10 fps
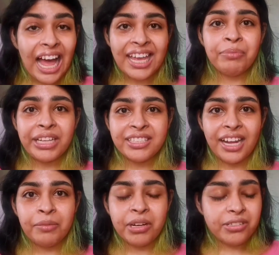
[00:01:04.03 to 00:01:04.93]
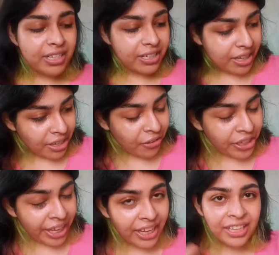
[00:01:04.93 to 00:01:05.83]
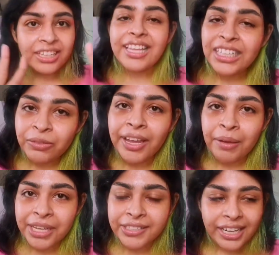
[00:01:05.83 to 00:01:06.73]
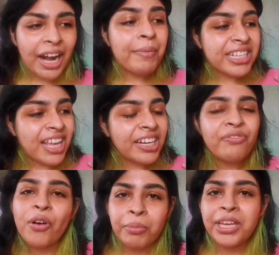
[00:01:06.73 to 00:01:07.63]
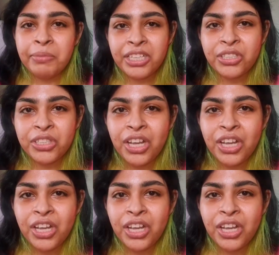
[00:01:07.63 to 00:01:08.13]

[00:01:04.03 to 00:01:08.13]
am the exciting person, okay? That's why I'm excited. I'm excited for me, bitch.